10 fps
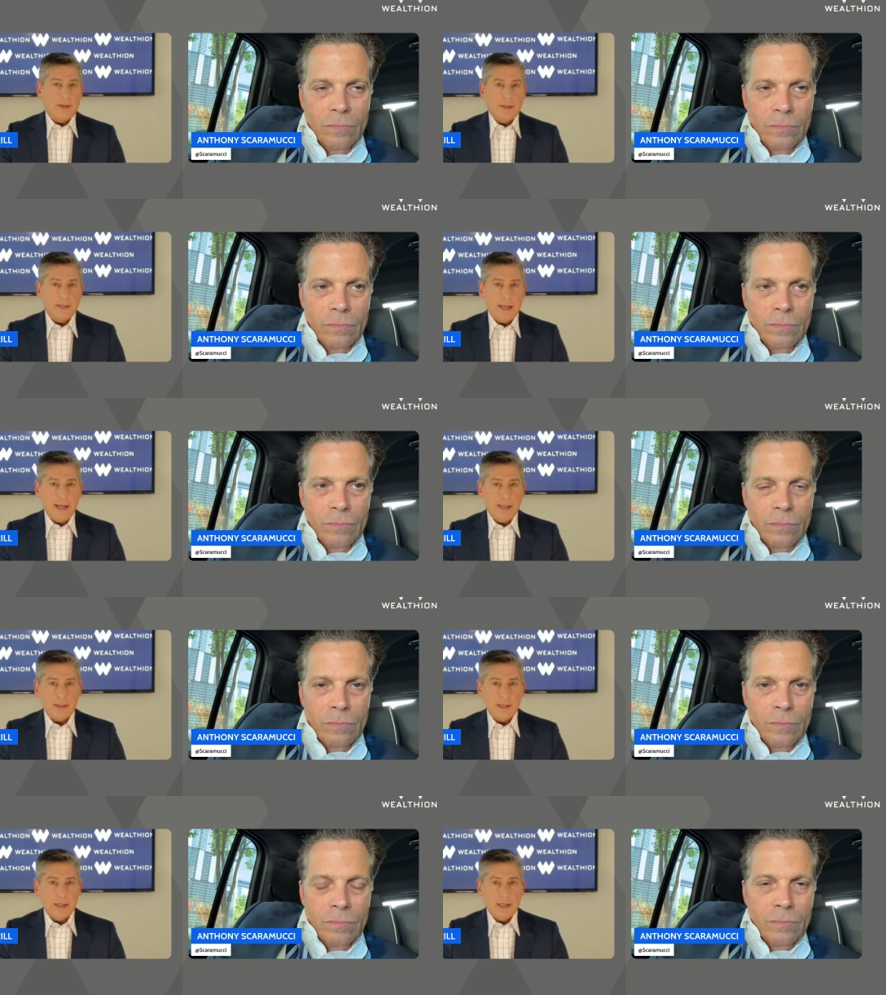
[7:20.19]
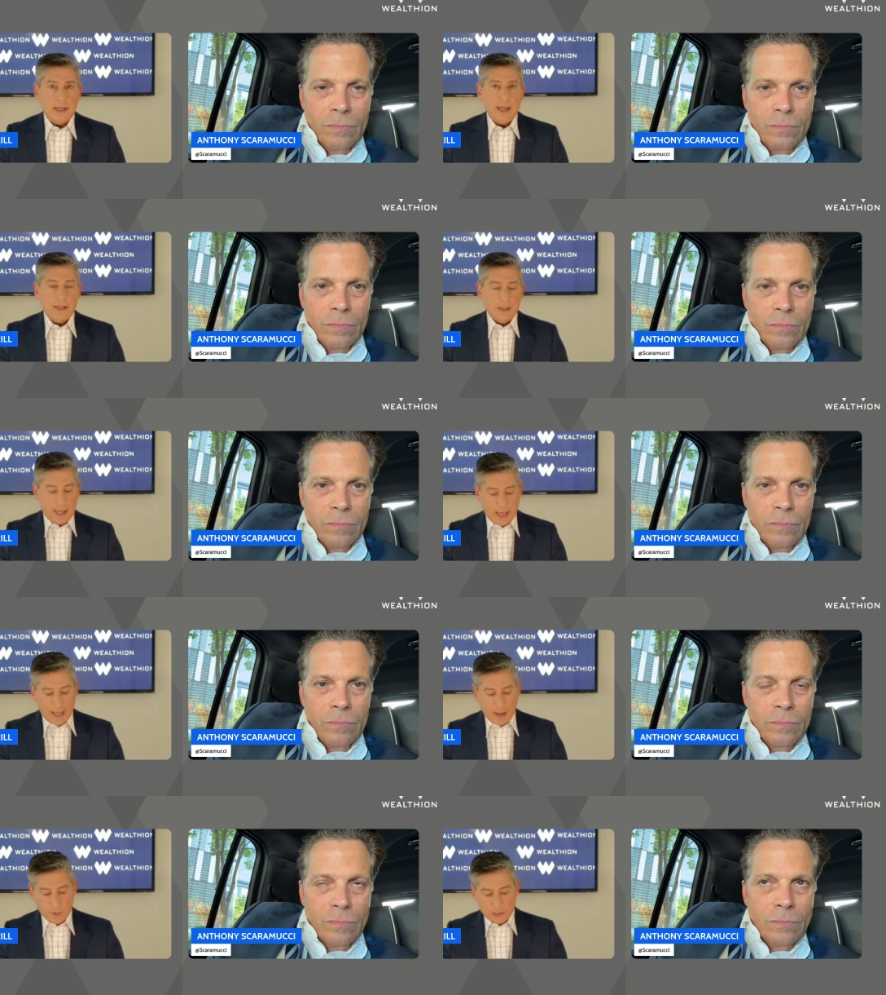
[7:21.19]
Speaker 1: on the debt, Anthony, and and
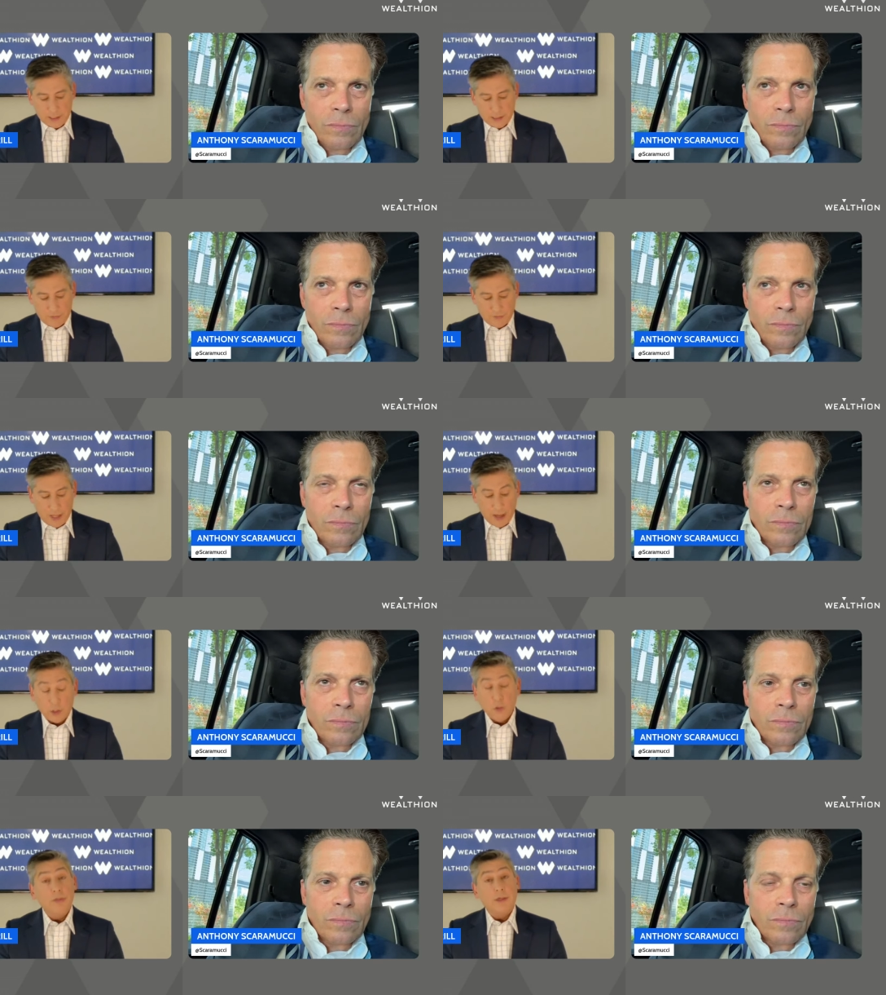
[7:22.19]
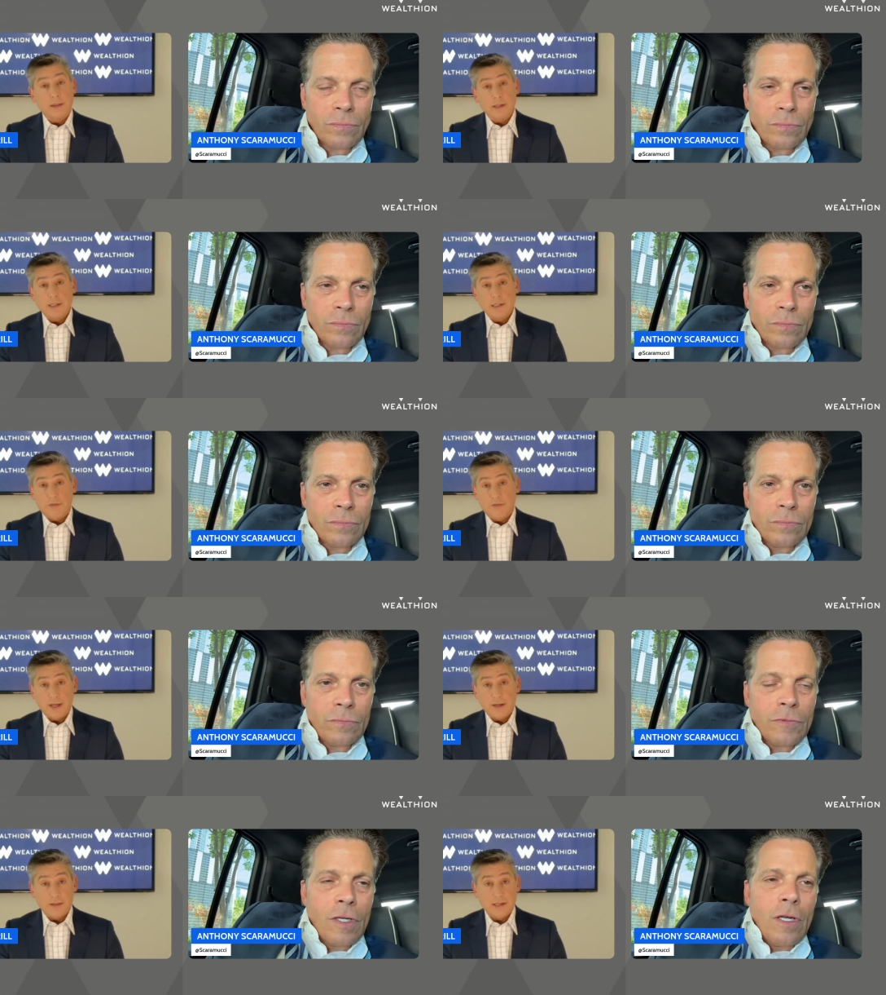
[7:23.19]
how does this how do you think this has
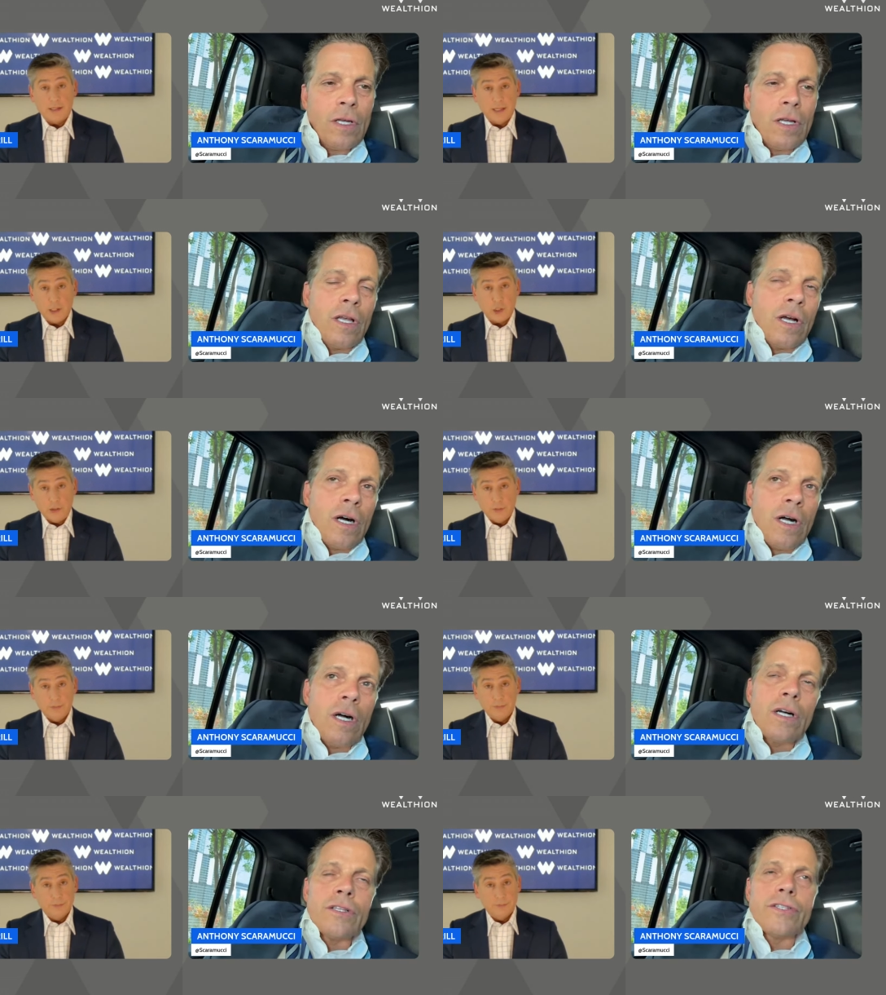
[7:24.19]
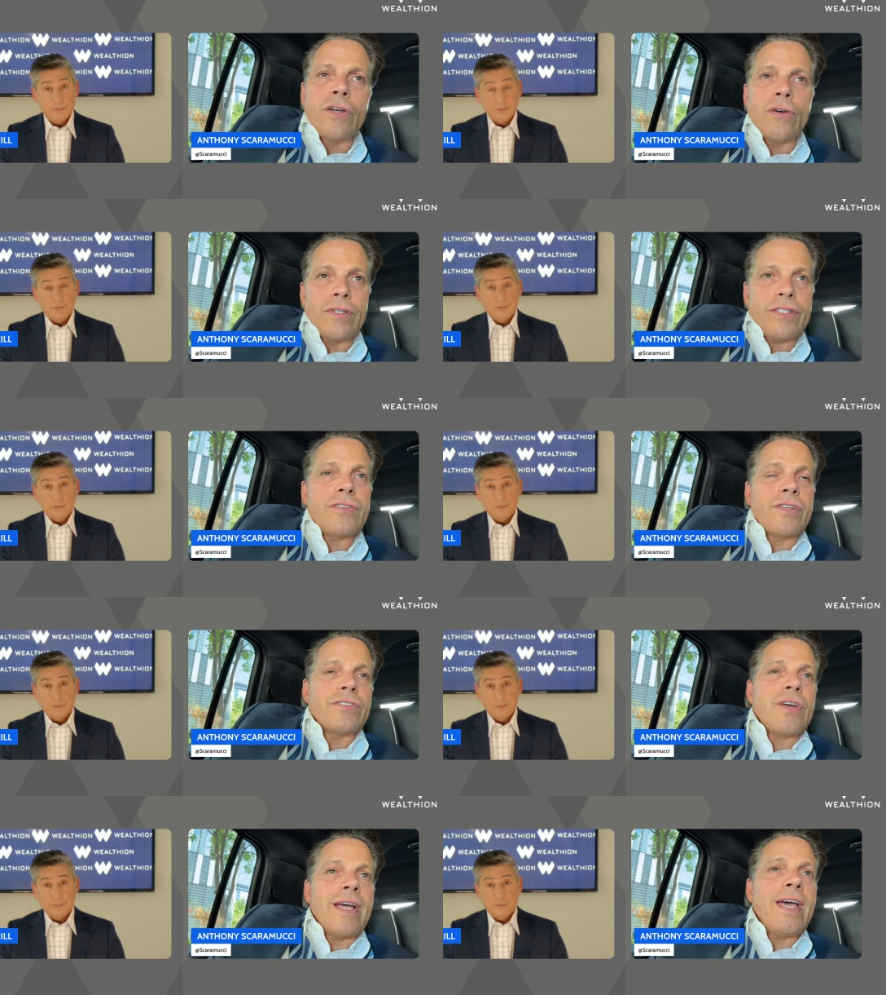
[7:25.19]
affected this election?
Speaker 2: So it's
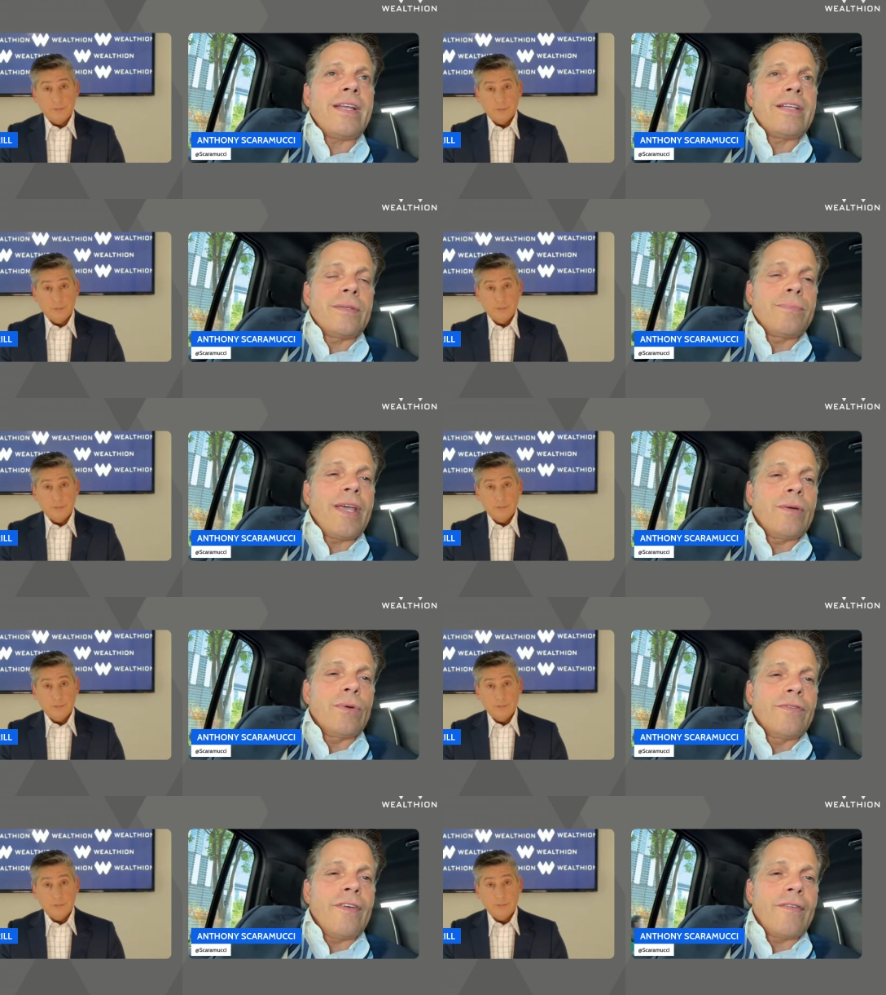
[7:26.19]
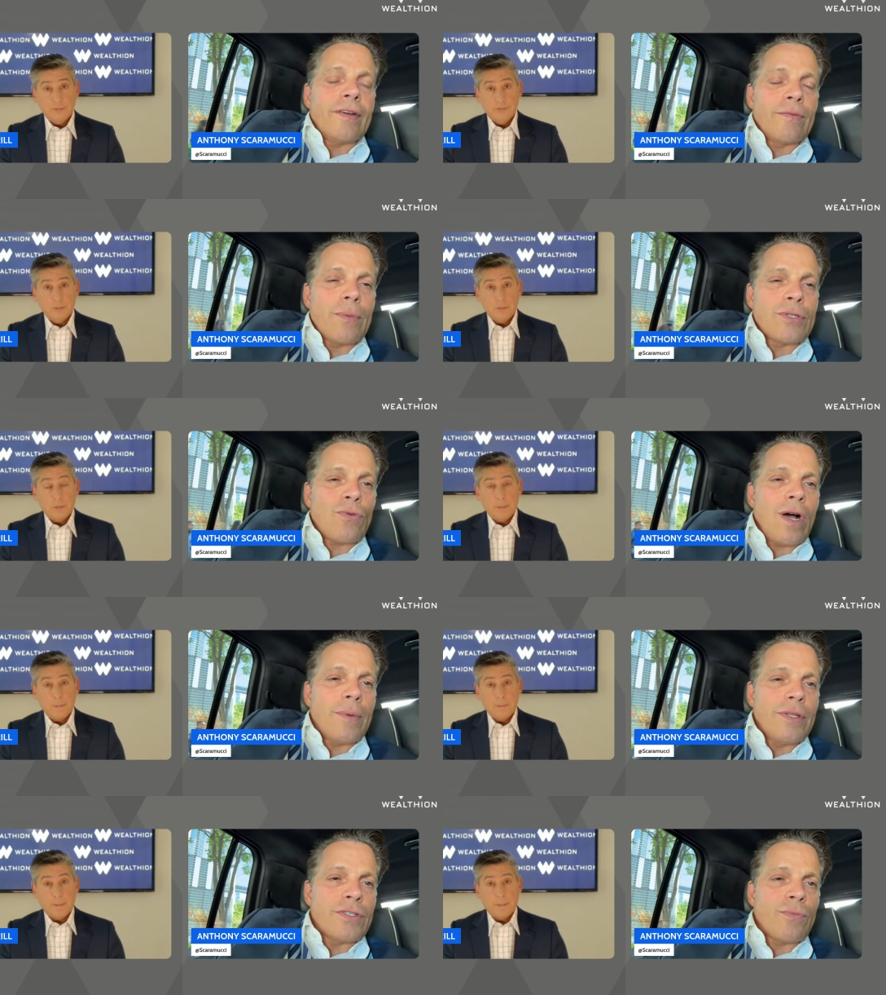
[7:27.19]
interesting. So I had a debate with Vivek
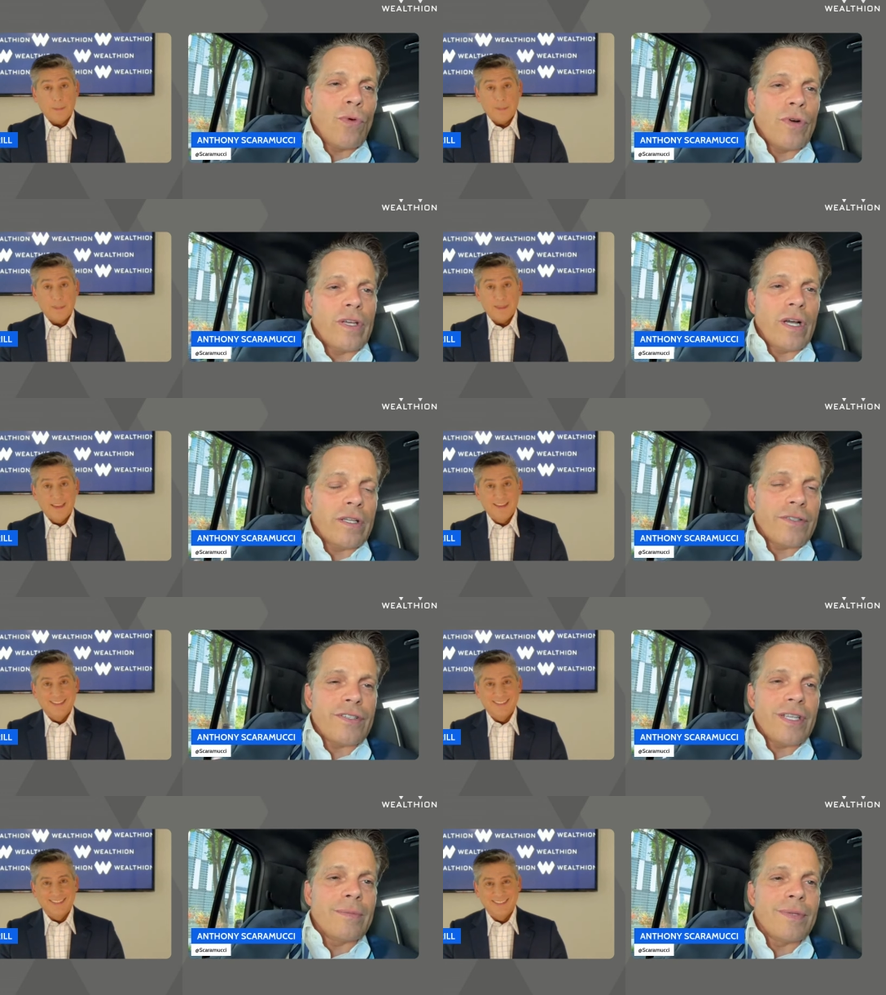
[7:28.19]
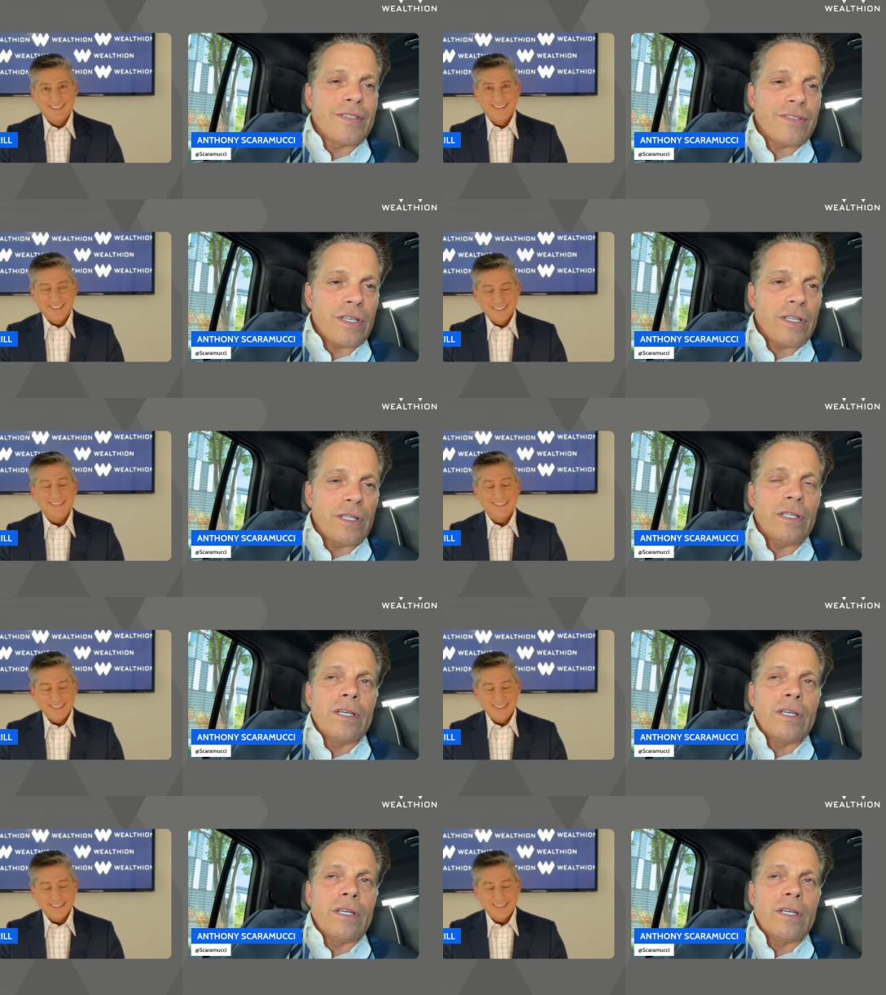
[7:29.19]
Ramaswamy this morning on CNBC,